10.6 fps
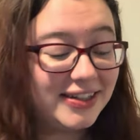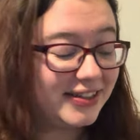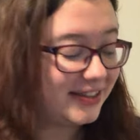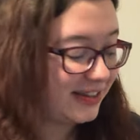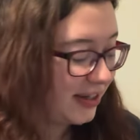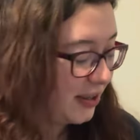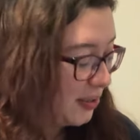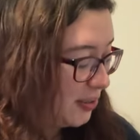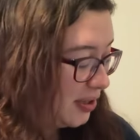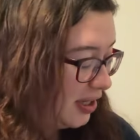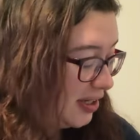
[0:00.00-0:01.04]

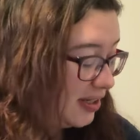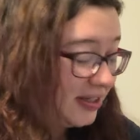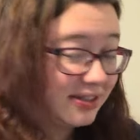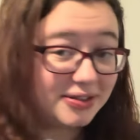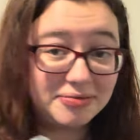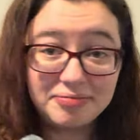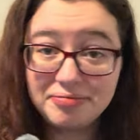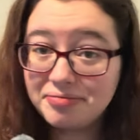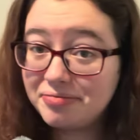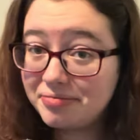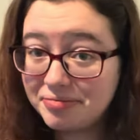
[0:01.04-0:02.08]
So
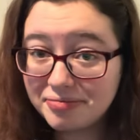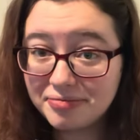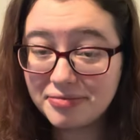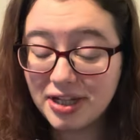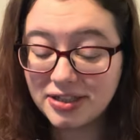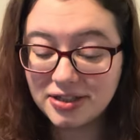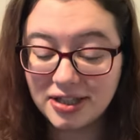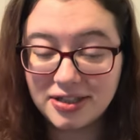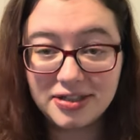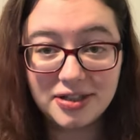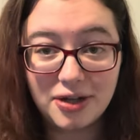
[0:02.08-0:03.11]

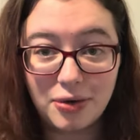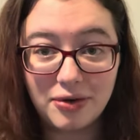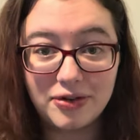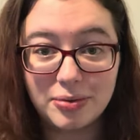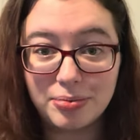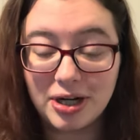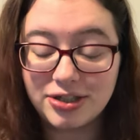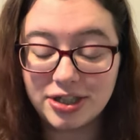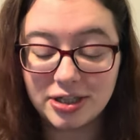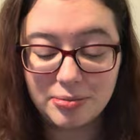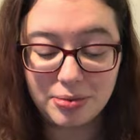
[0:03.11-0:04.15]
let's go over project